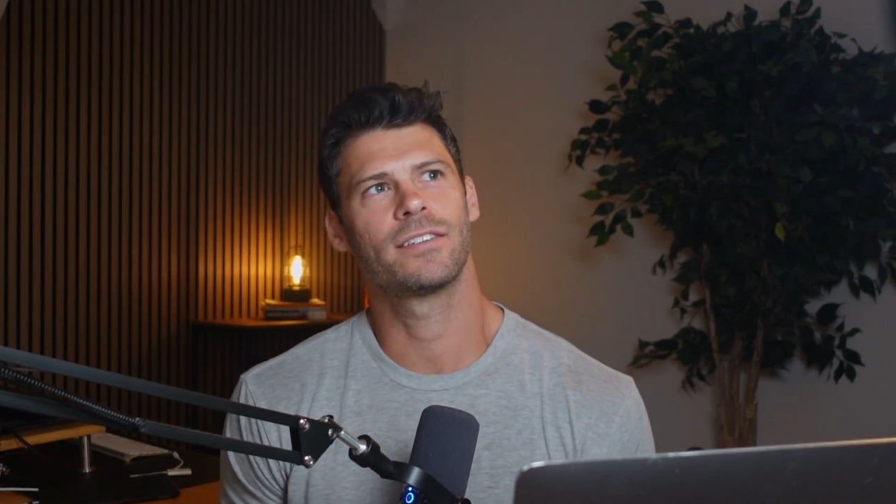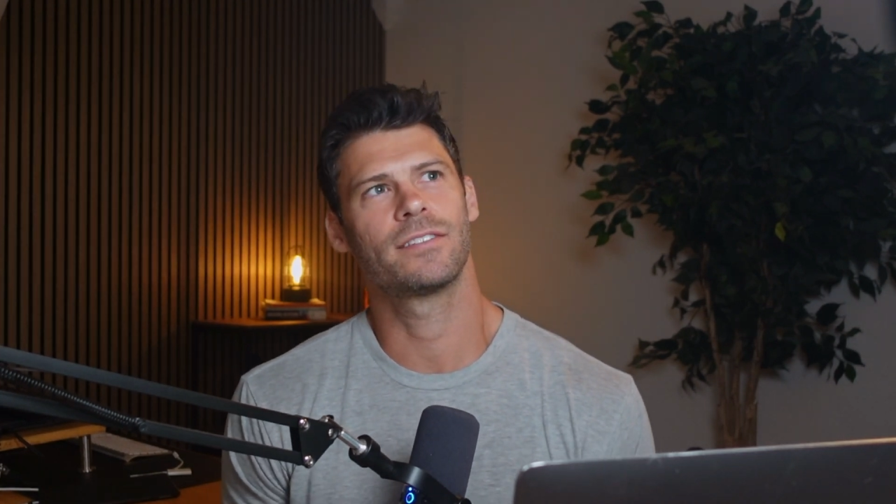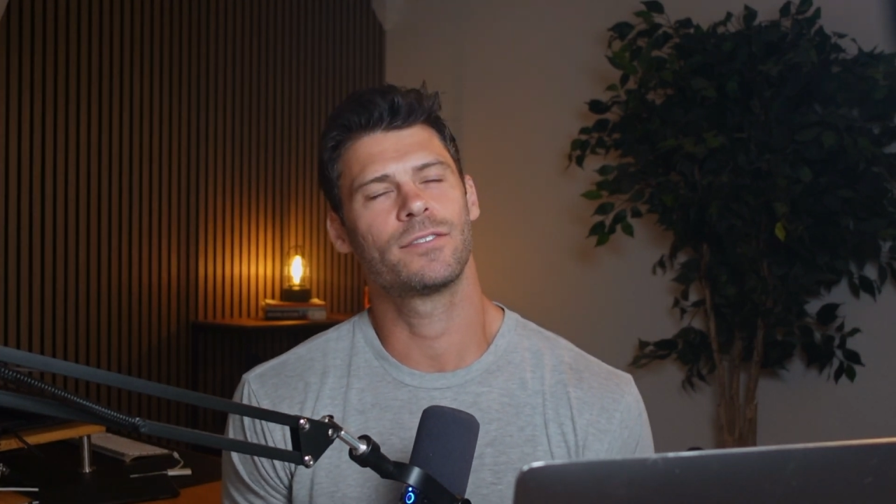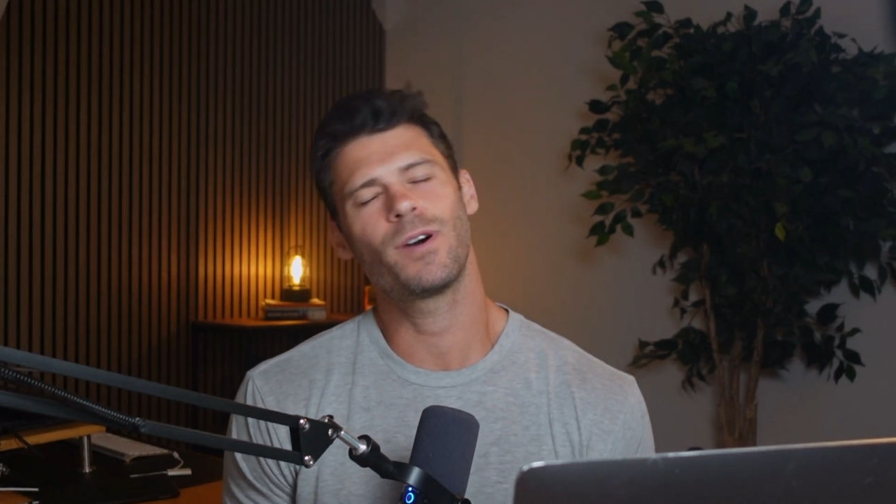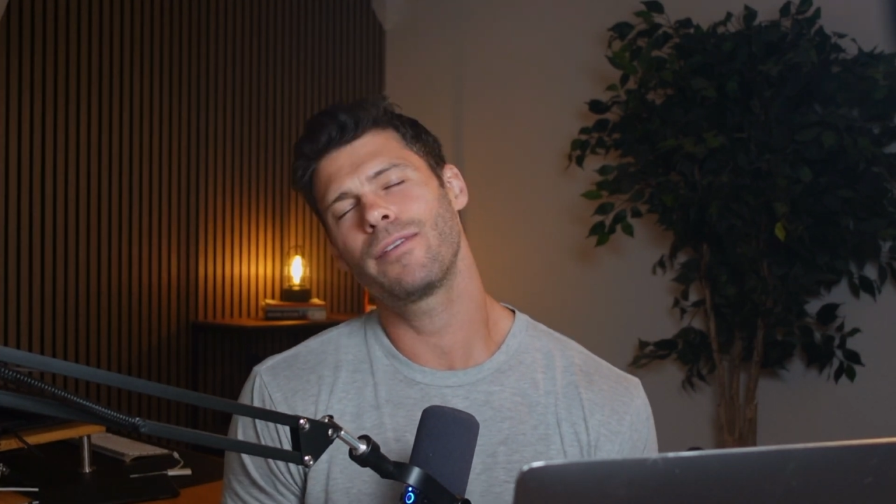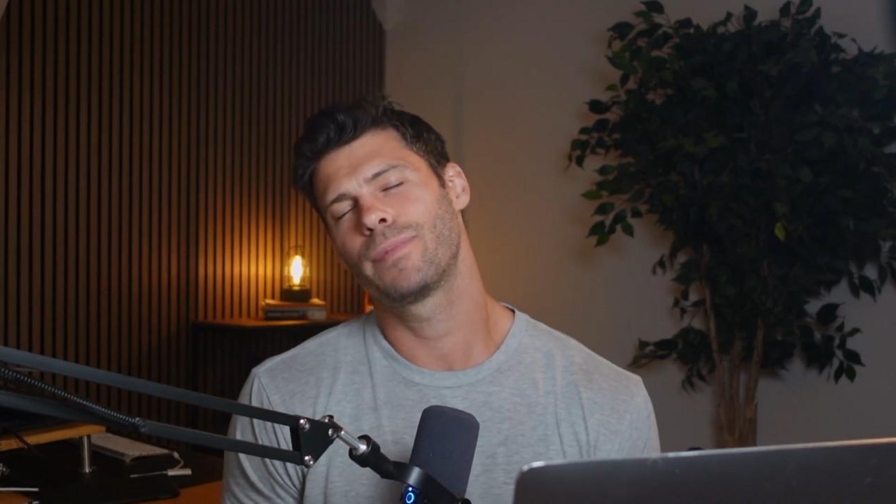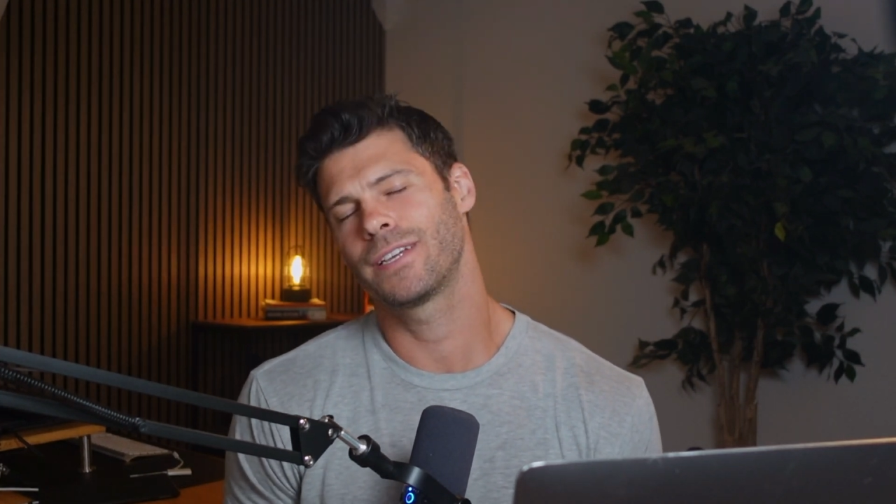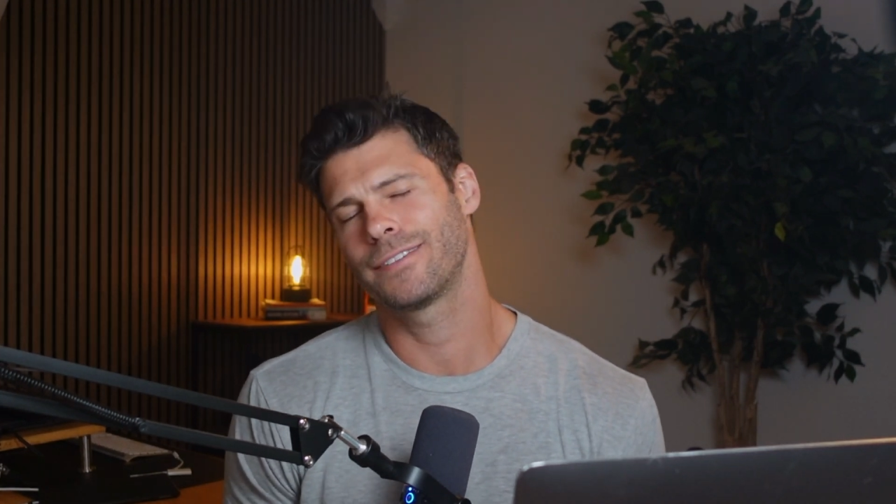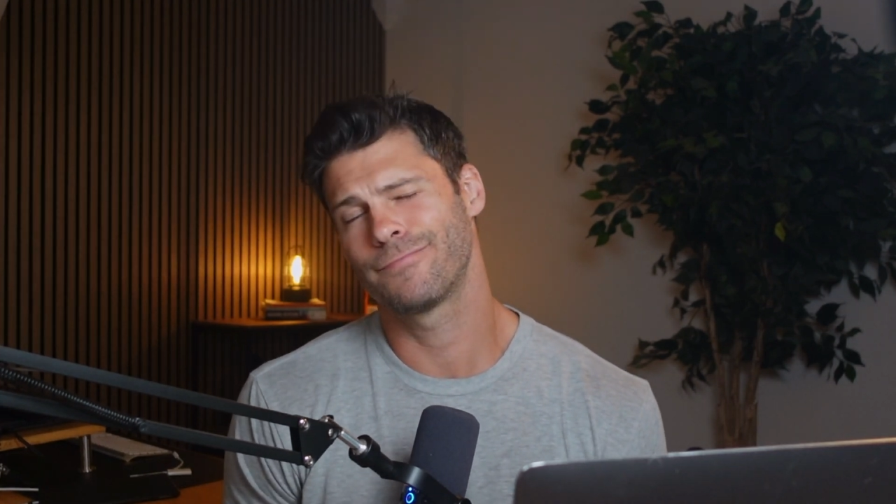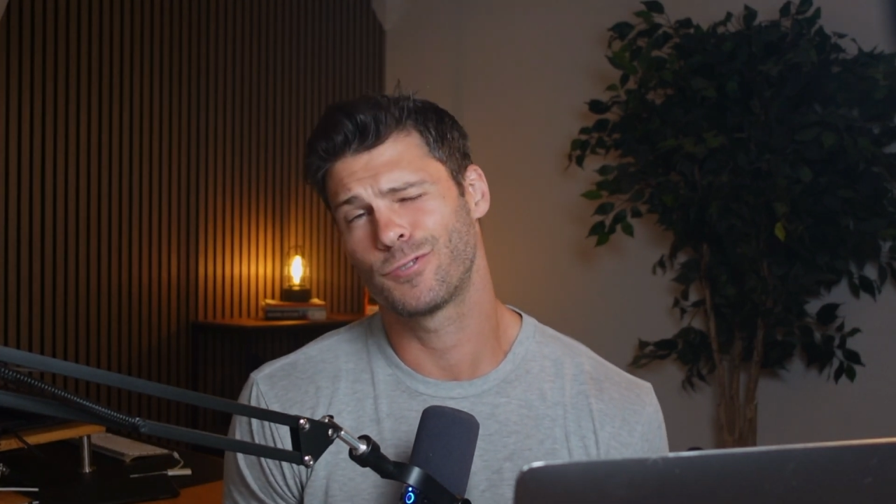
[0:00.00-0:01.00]
So I've
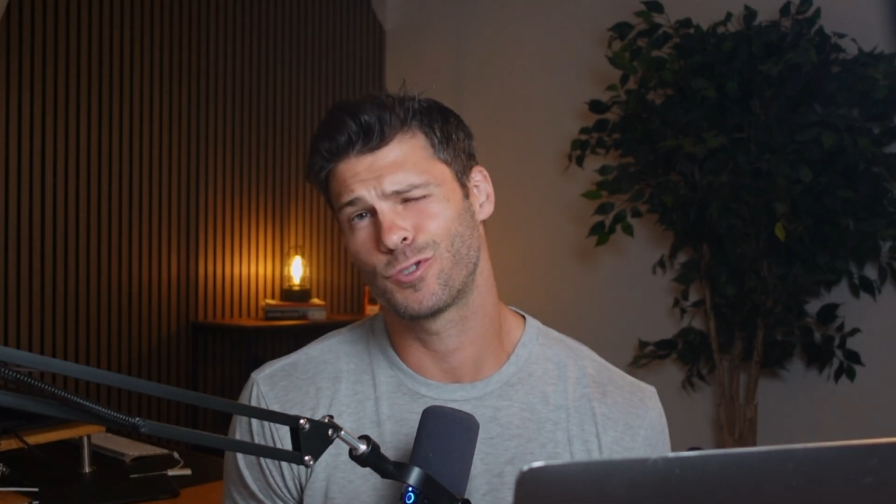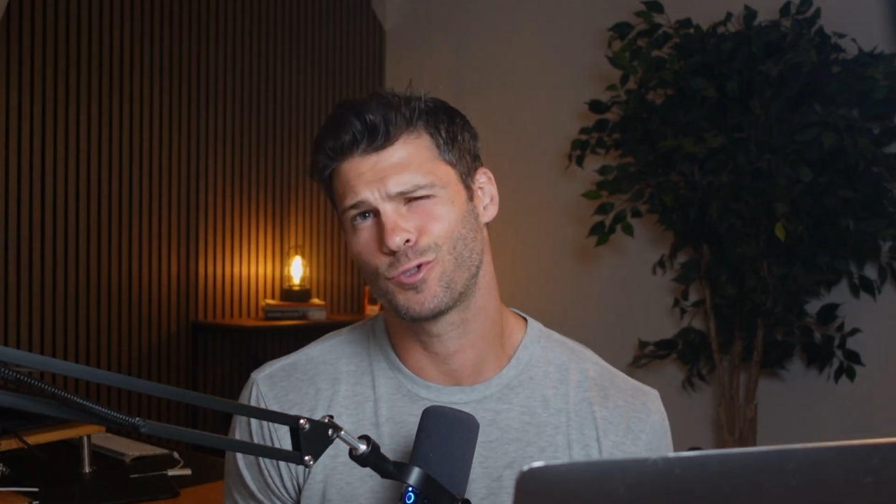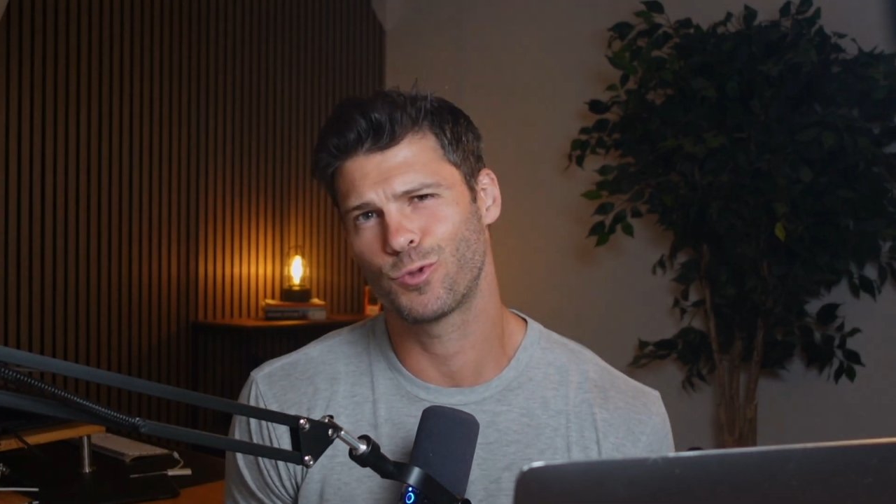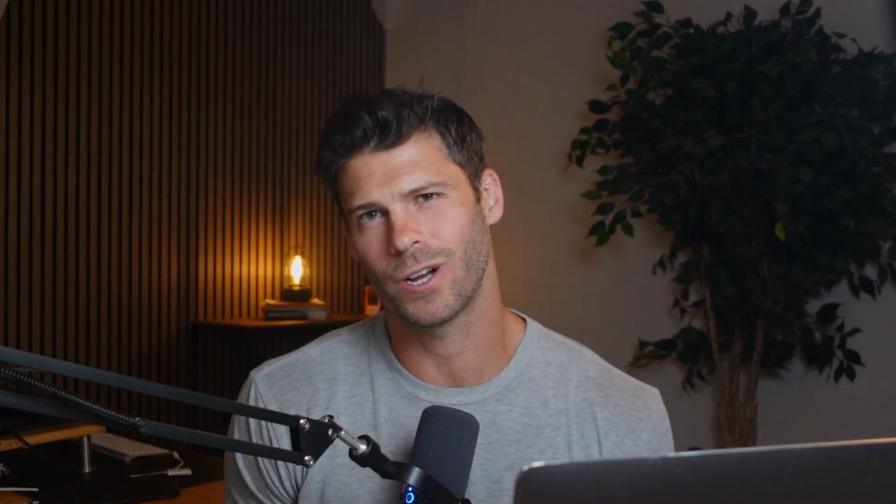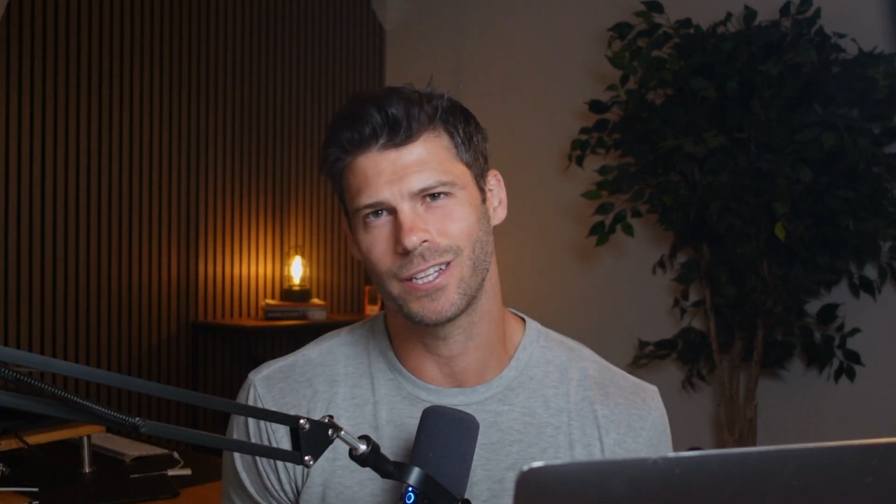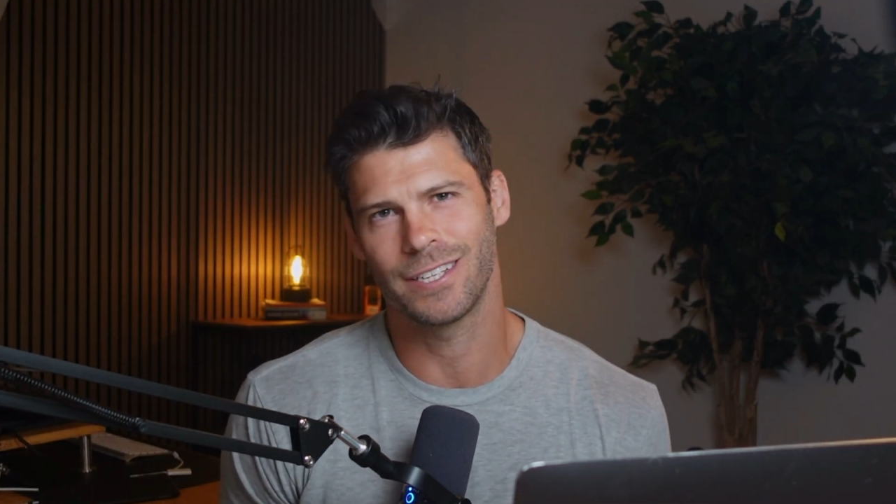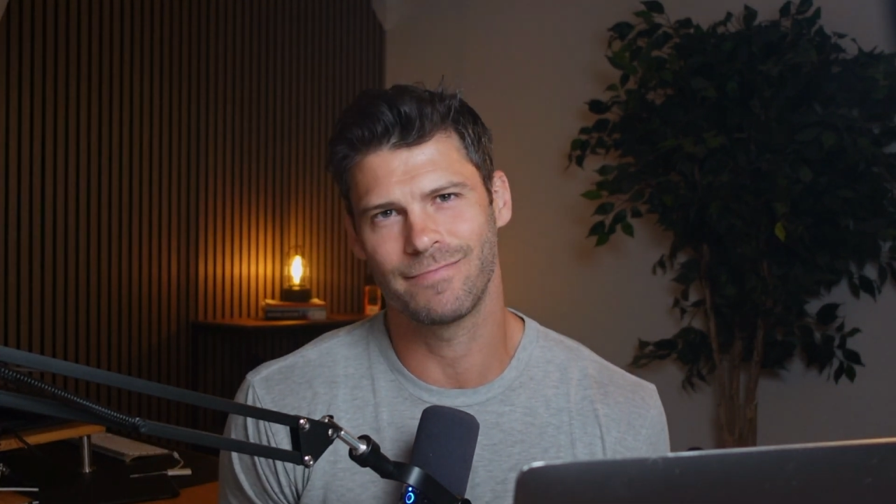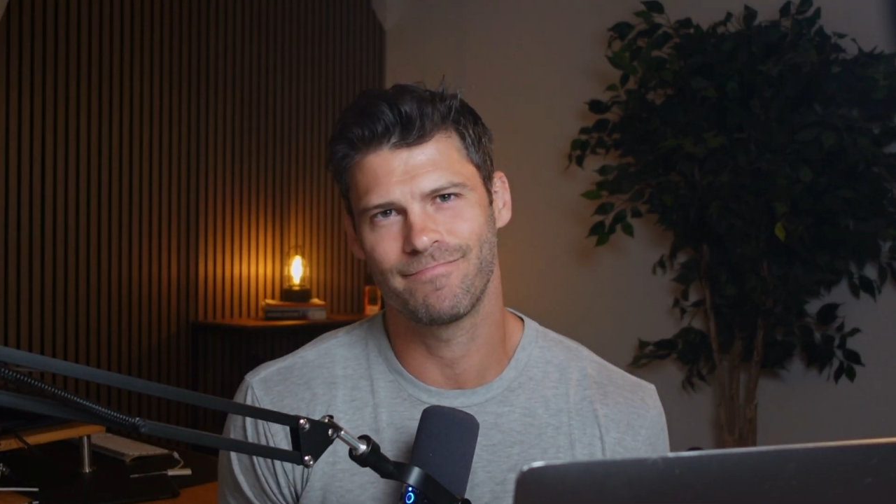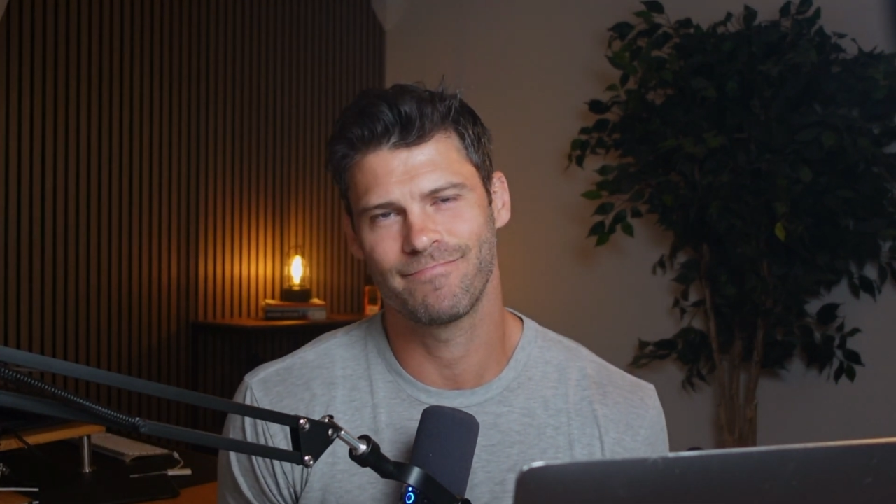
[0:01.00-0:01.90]
been struggling.